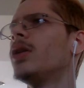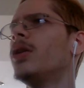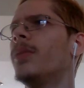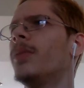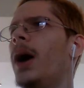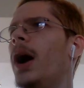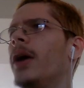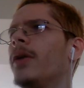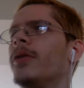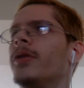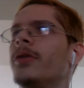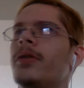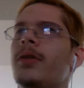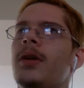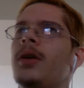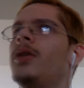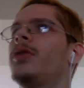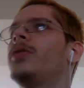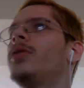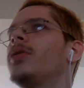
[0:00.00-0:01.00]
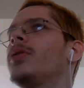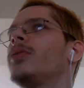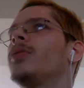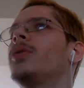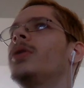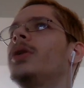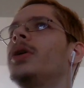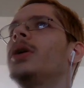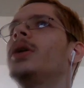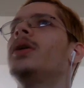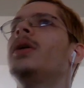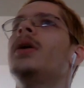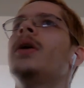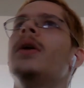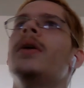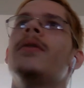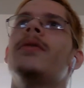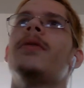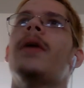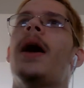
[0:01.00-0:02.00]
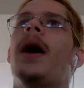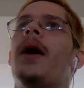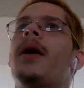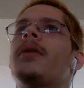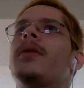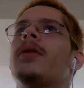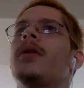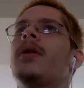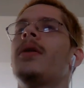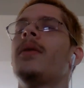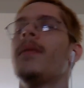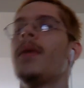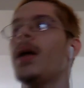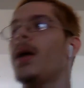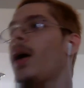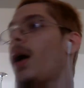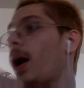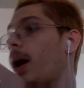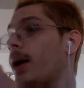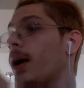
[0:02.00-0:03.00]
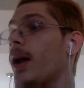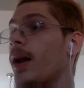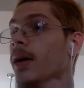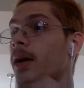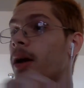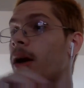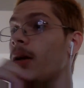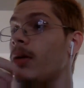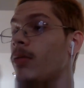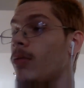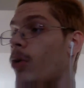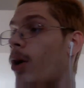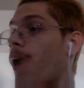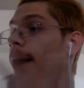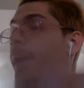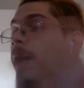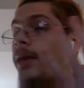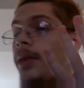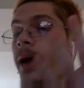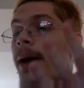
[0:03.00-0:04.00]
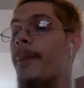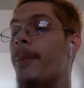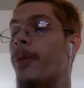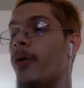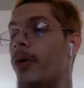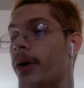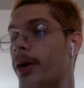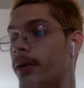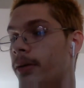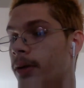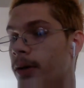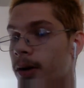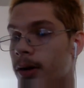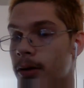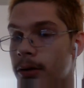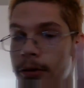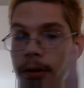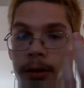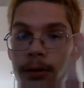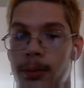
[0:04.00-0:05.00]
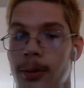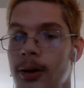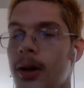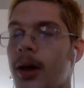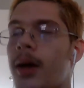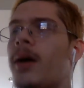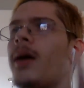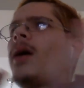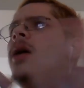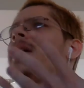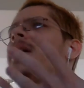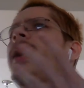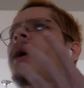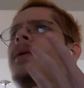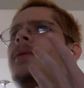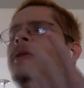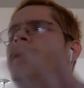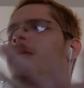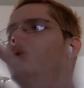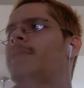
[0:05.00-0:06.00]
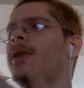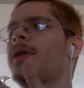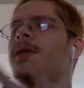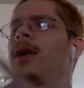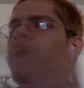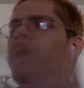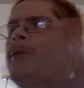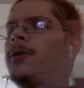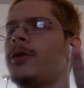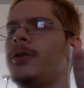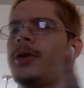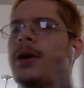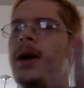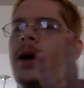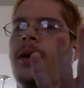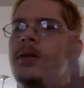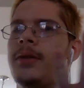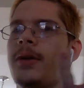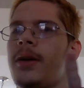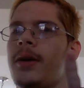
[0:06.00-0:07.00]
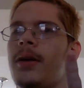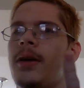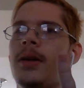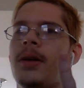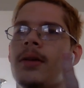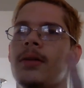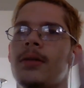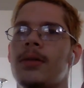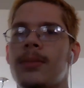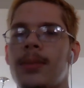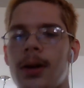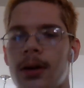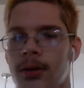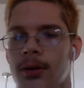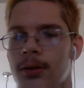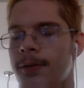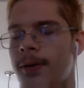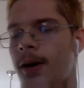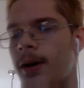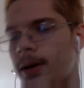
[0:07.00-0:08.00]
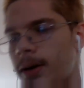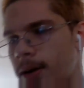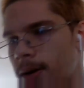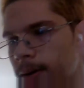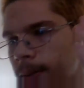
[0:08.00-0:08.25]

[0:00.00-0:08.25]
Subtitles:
democracy shouldn't really factor. I kind of get why at that point you can just be like, oh yeah, we should just have totalitarianism because fuck